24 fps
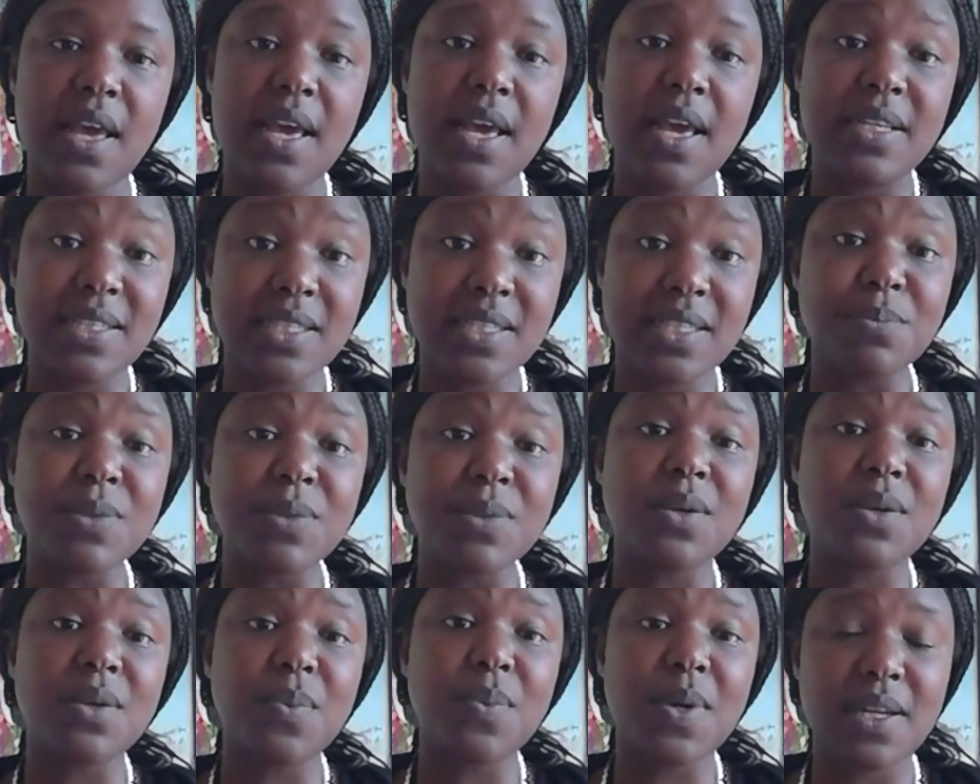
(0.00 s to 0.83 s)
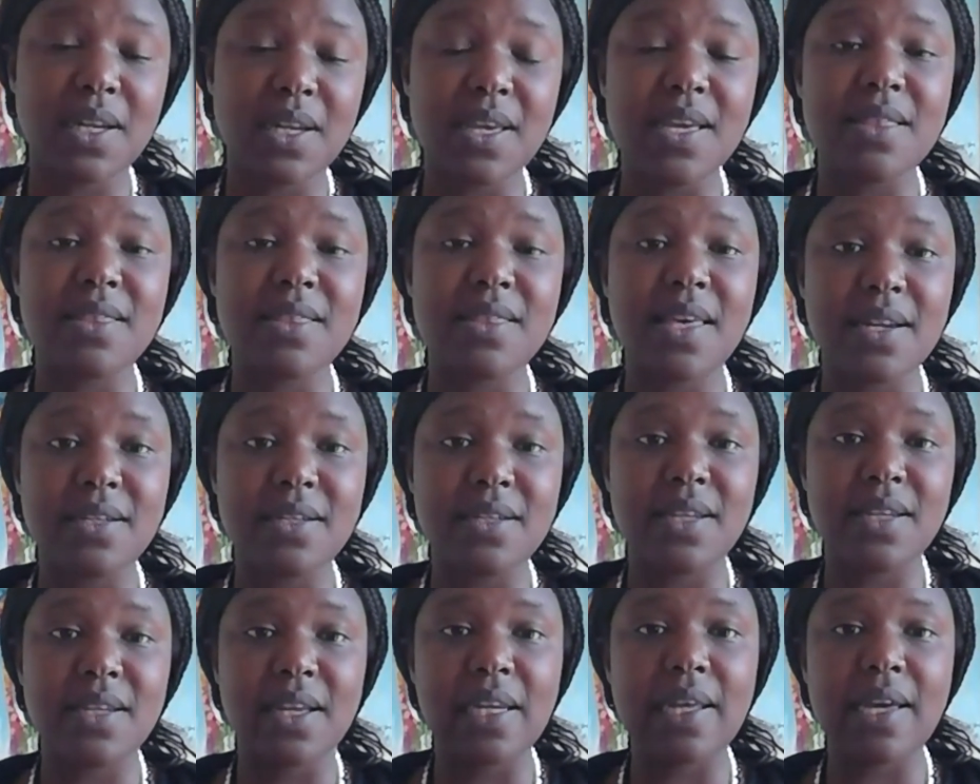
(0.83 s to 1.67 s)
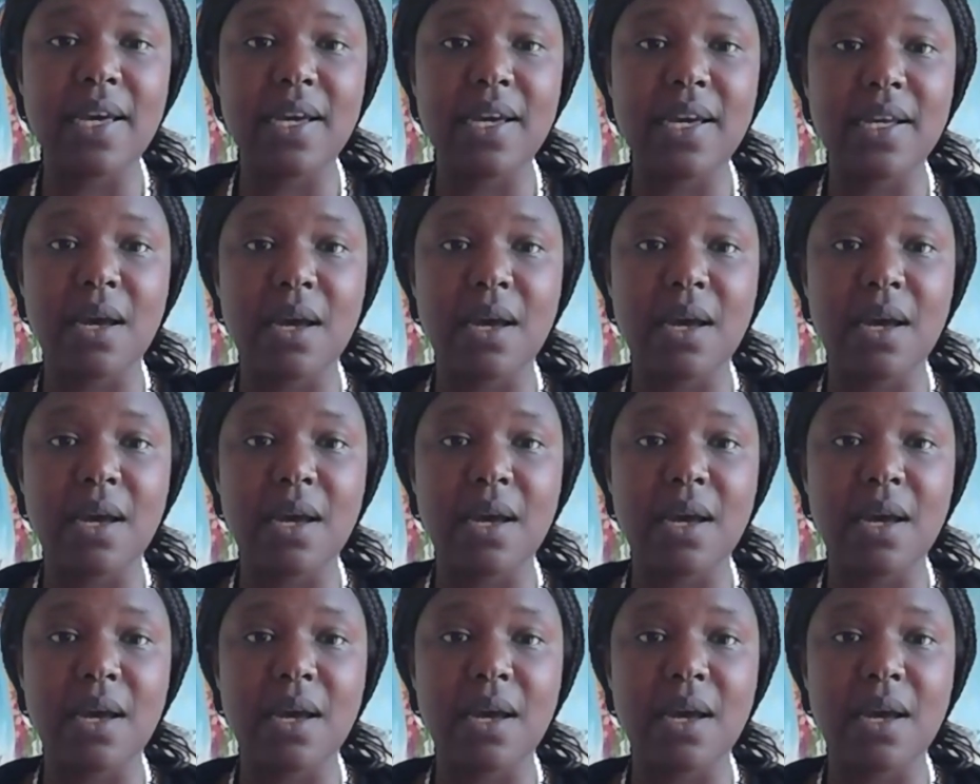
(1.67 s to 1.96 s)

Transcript: Subsequently, then declared